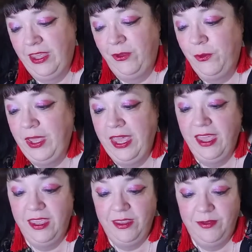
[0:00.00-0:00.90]

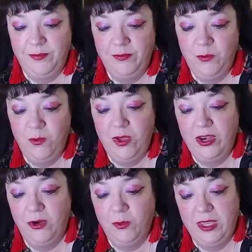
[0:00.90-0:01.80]
Okay, what
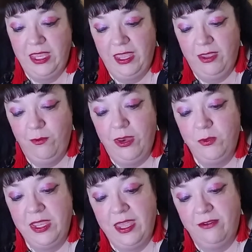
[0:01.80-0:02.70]
are we, what do
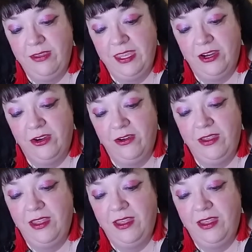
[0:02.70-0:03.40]
we have here?